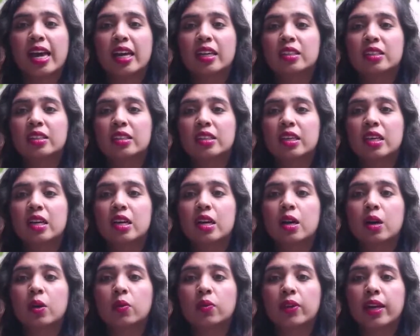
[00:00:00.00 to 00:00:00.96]
And
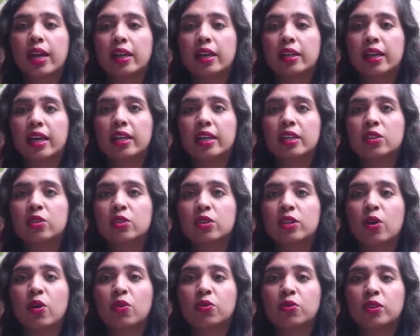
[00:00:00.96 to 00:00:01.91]
when I get into
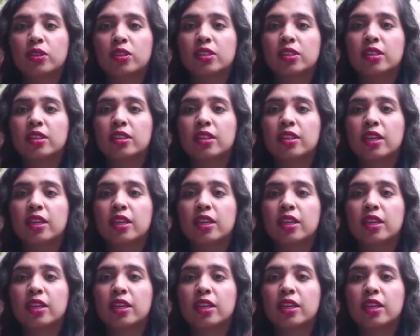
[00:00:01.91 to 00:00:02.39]
the office,